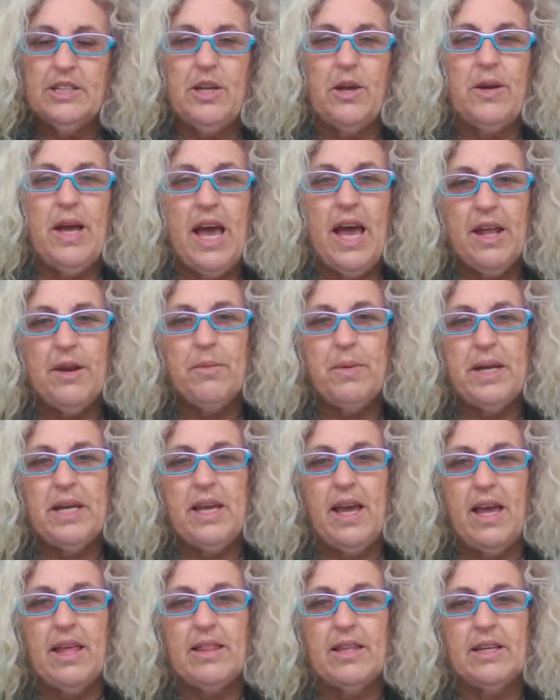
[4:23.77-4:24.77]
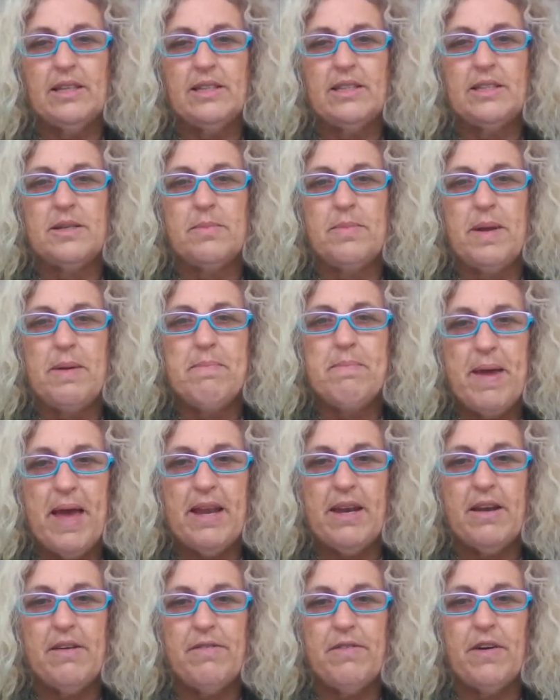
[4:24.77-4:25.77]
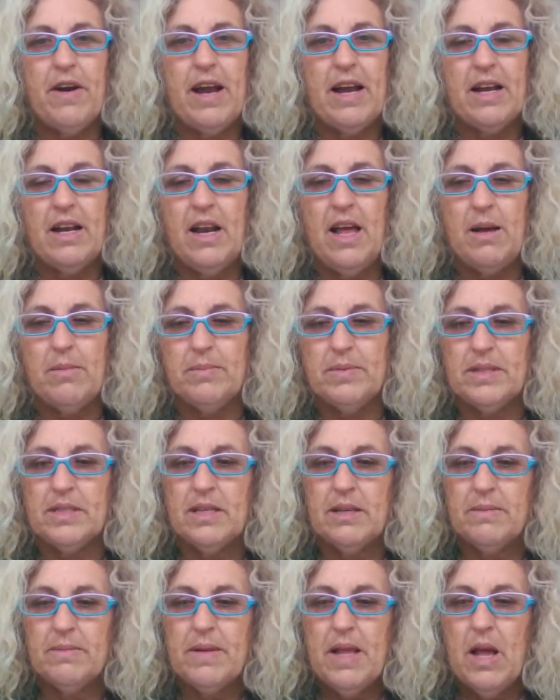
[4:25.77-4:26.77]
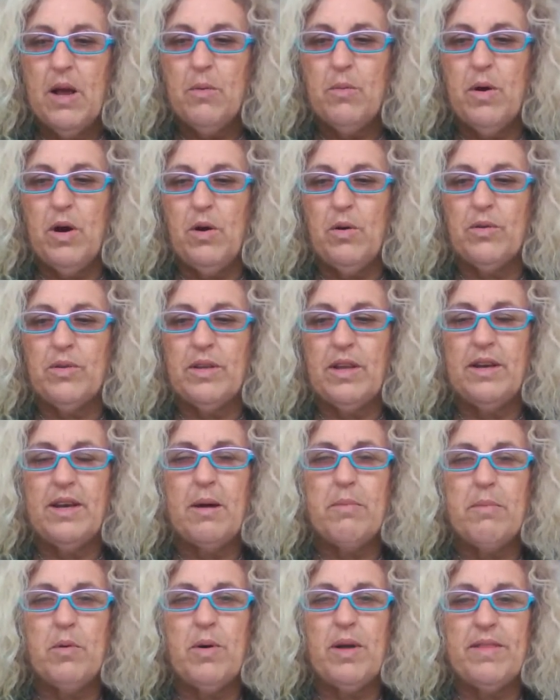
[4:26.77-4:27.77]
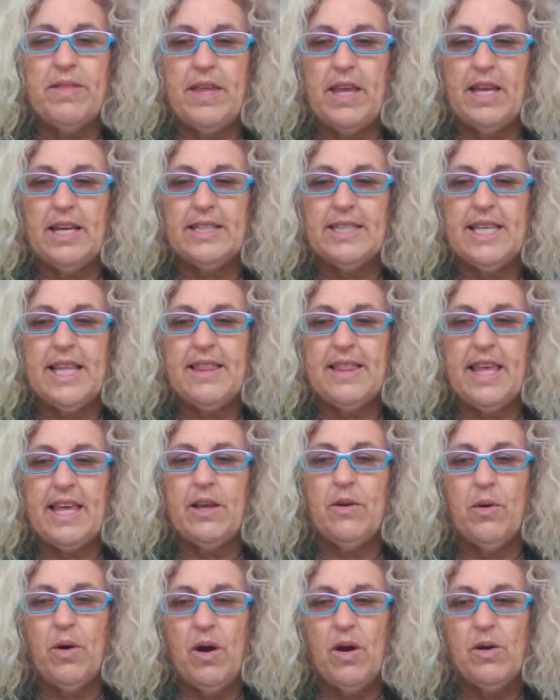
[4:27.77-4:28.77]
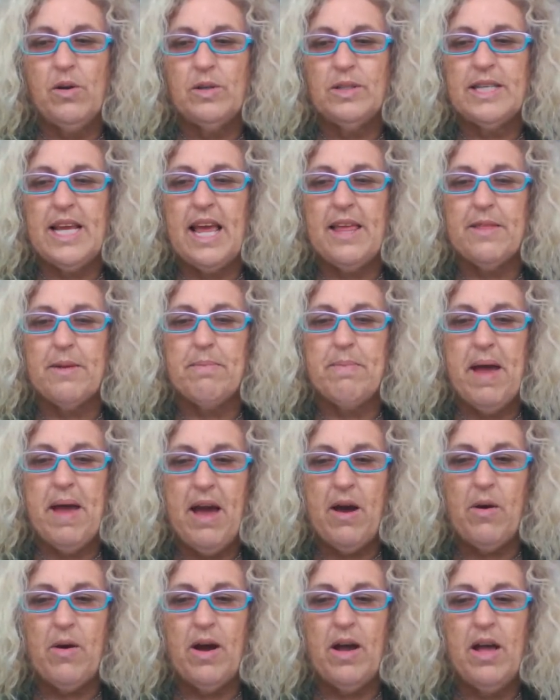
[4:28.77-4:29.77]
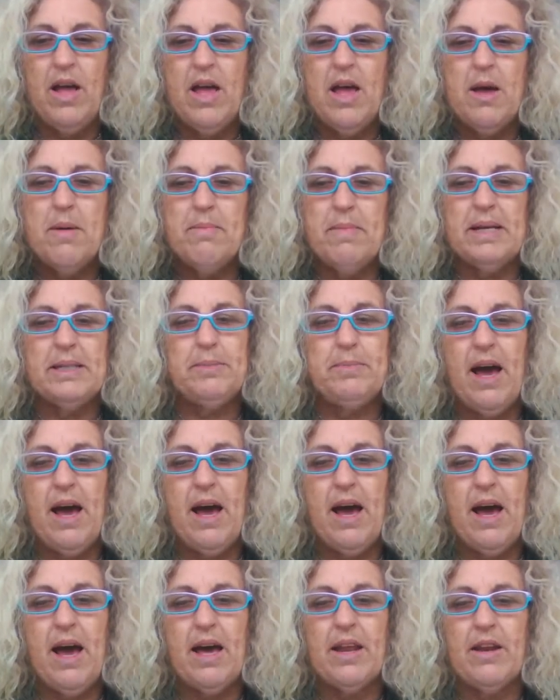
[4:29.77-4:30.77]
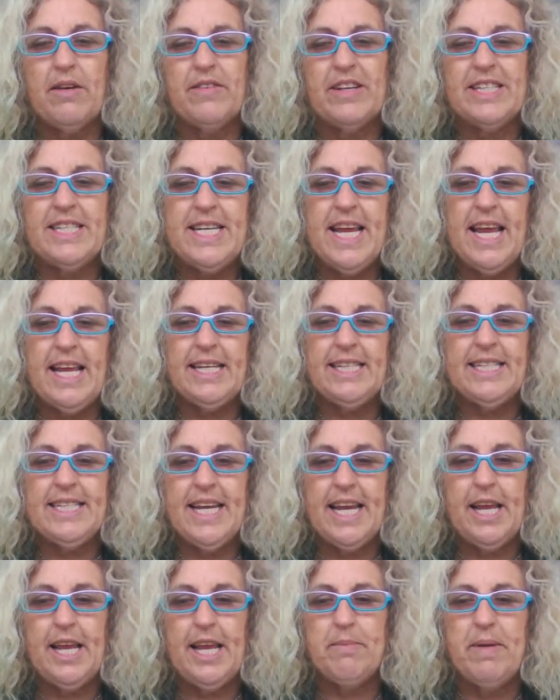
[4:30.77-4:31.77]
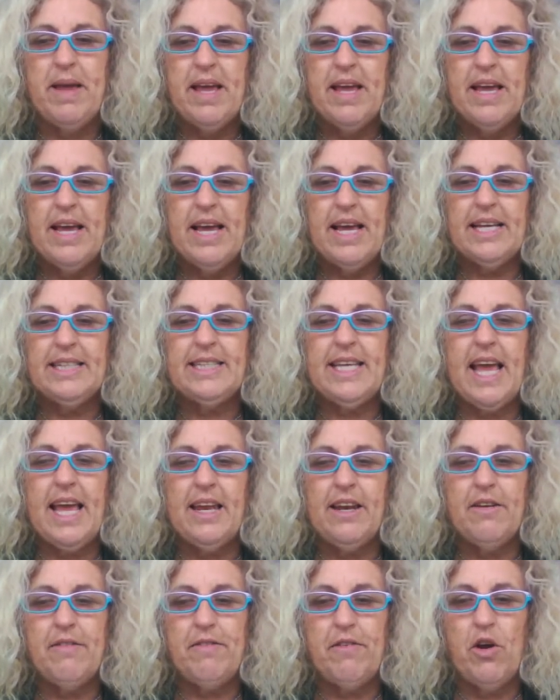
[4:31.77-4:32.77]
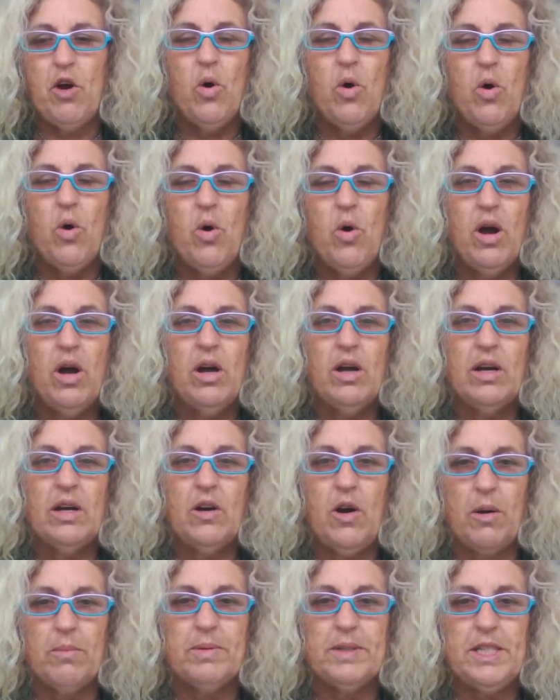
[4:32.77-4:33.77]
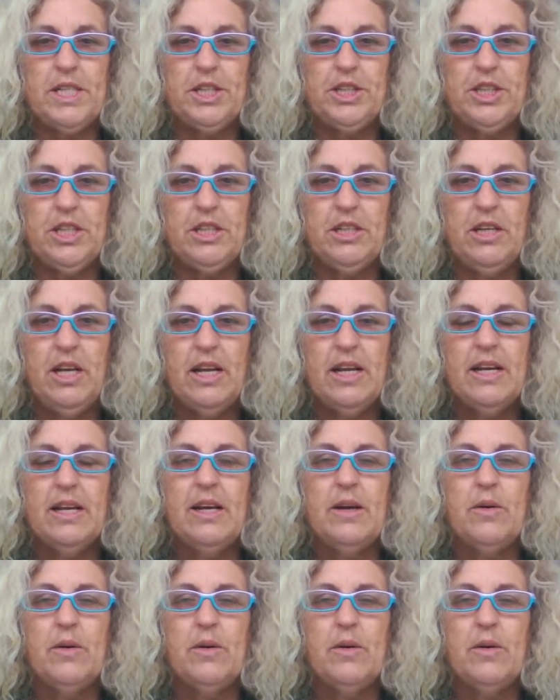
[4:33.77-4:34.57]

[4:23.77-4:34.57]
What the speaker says: So how do we get this to be better for our clubs? Well, the number one thing is the Crows and the Power must be part of a 10-team SANFL competition